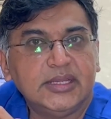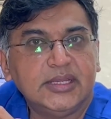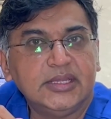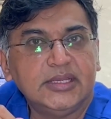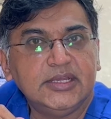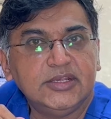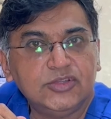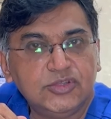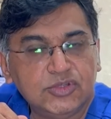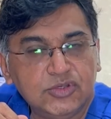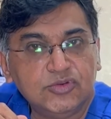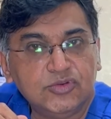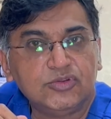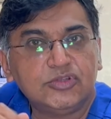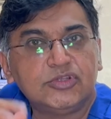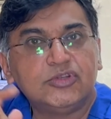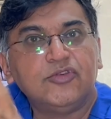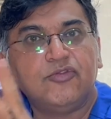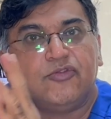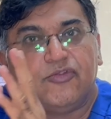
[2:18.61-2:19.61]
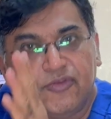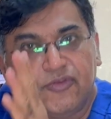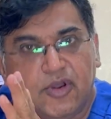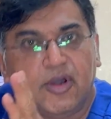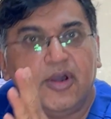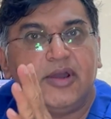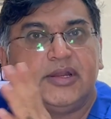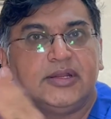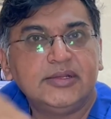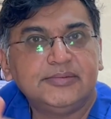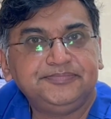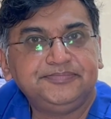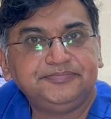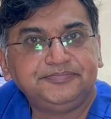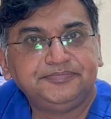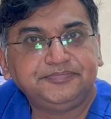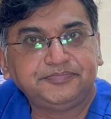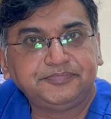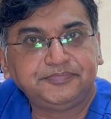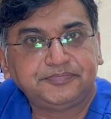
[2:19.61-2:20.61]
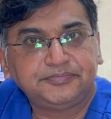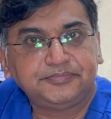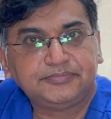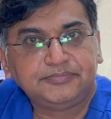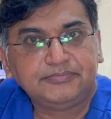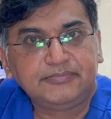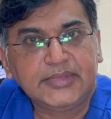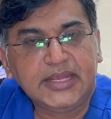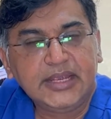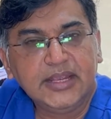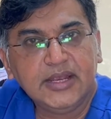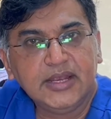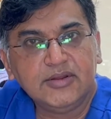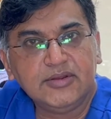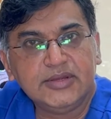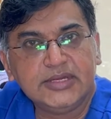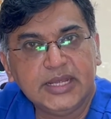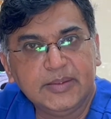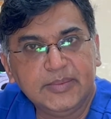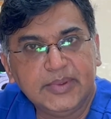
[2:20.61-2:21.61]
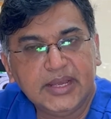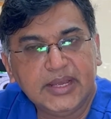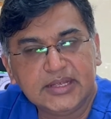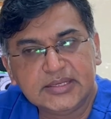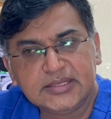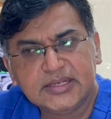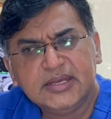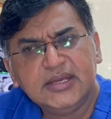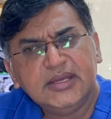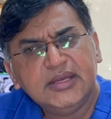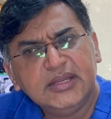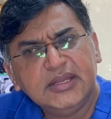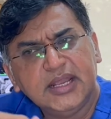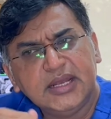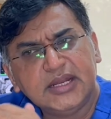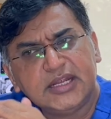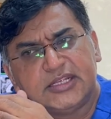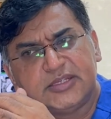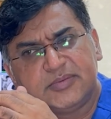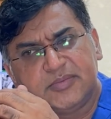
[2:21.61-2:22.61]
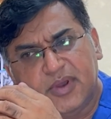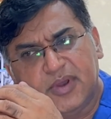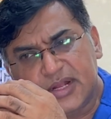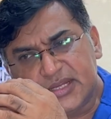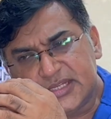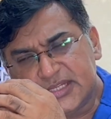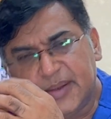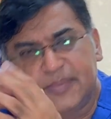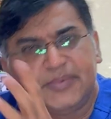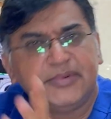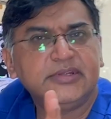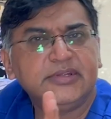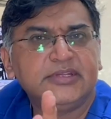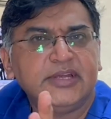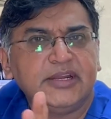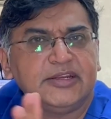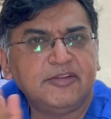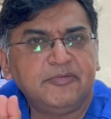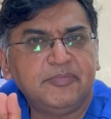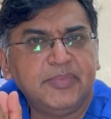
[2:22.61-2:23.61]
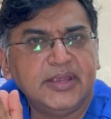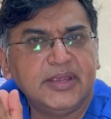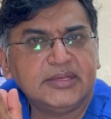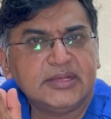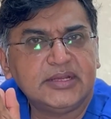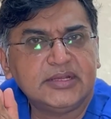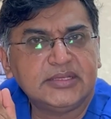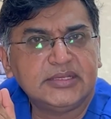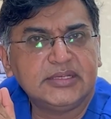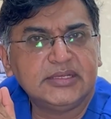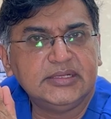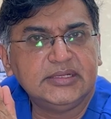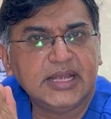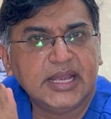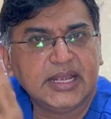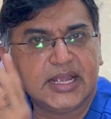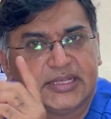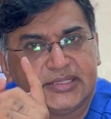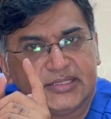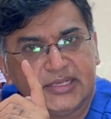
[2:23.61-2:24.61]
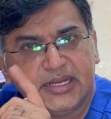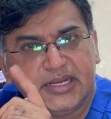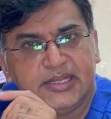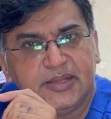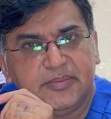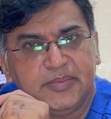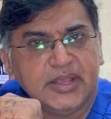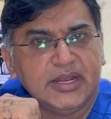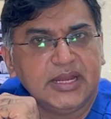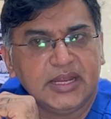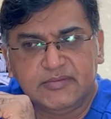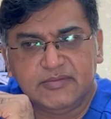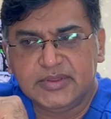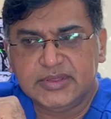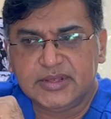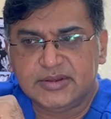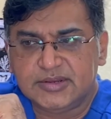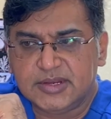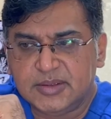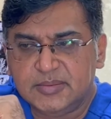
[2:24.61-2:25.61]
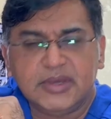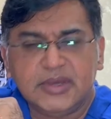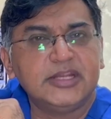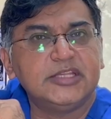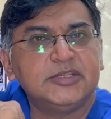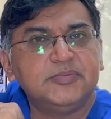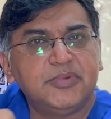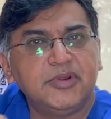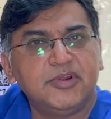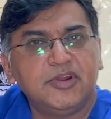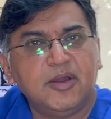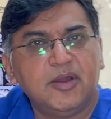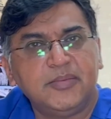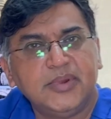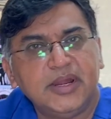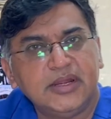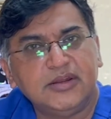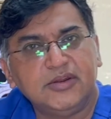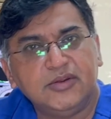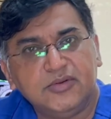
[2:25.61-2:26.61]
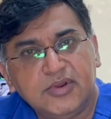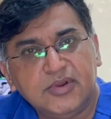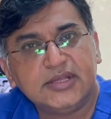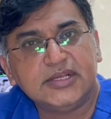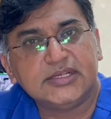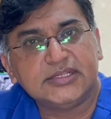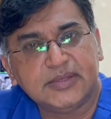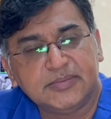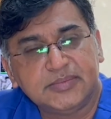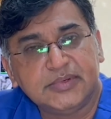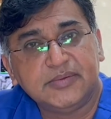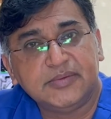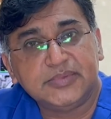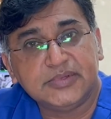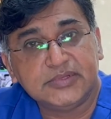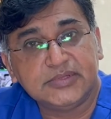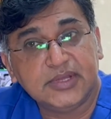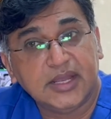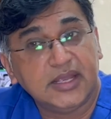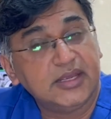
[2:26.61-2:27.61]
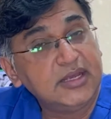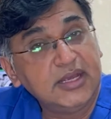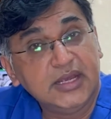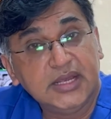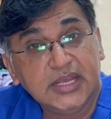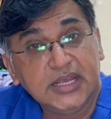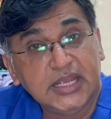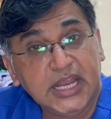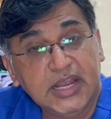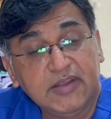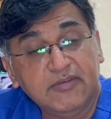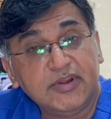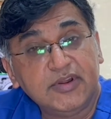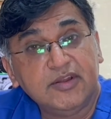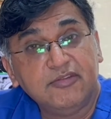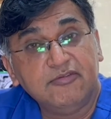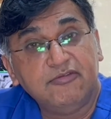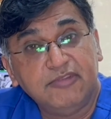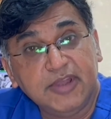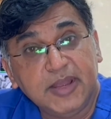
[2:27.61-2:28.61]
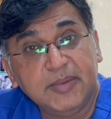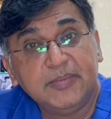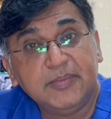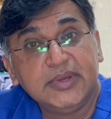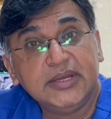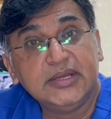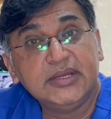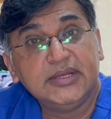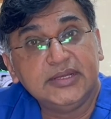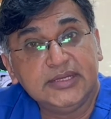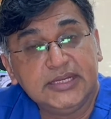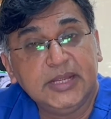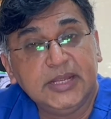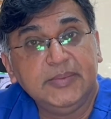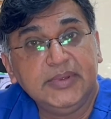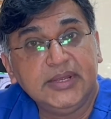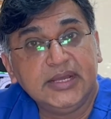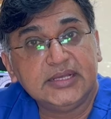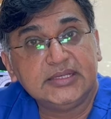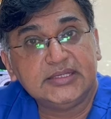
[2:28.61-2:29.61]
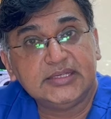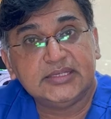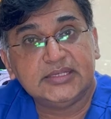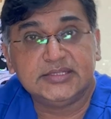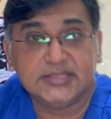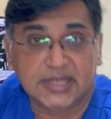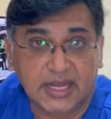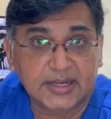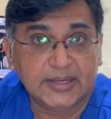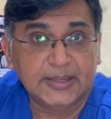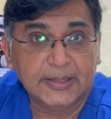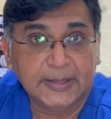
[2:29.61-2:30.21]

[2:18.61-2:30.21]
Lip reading: is used for DBS. In a small subset of patients, like I said in the beginning, when the tremor is predominant, no other symptoms is there, even a VIM DBS is done.